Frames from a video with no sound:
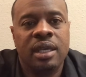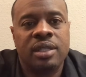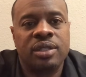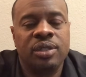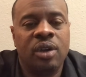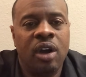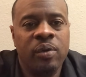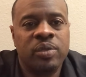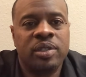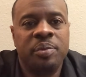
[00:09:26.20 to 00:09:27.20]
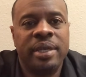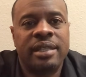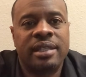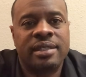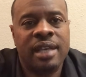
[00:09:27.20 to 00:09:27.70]
So you always want to be
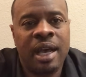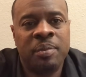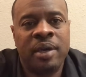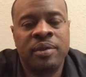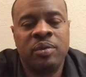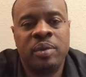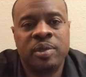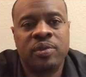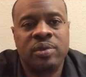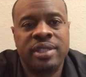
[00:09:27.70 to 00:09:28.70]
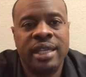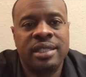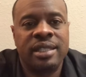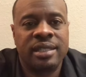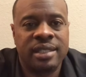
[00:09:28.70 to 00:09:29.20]
at the top of the woman's
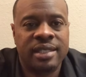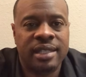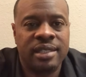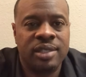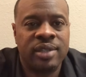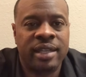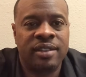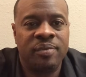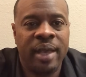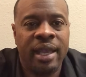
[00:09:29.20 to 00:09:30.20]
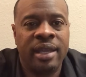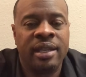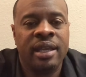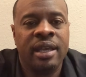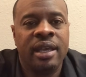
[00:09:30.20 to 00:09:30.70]
rotation as a sexually attractive man
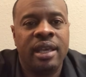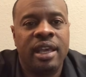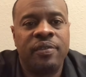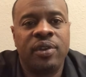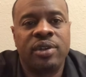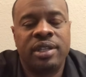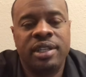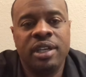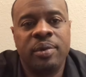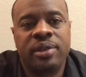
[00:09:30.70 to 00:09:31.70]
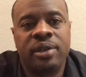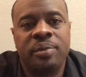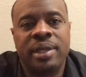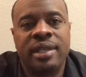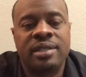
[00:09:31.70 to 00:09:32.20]
if you're going to deal with her,
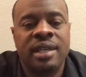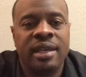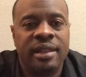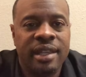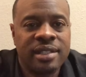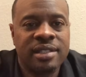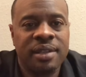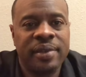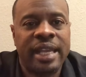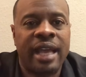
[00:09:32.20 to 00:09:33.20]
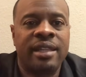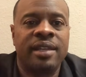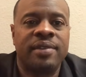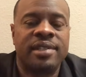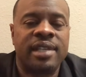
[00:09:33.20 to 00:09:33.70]
because this is the reality
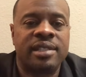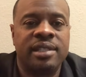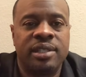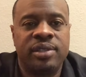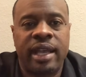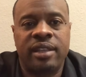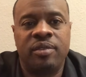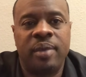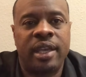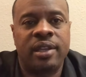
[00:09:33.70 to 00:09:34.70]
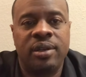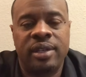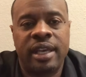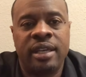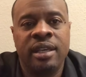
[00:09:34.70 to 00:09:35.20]
of the sexually attractive man,
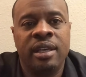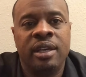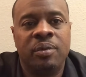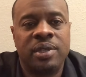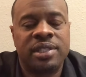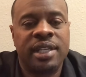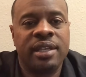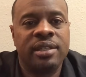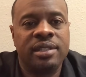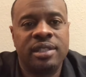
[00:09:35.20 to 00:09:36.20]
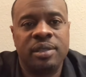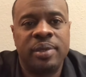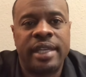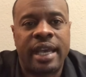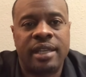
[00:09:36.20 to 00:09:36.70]
okay? We're single until
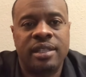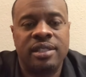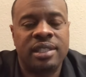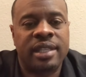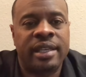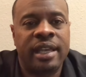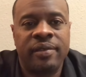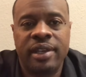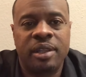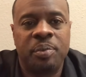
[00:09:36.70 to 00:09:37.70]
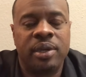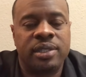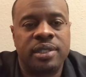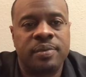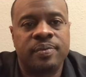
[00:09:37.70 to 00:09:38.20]
we're not, just like every other person.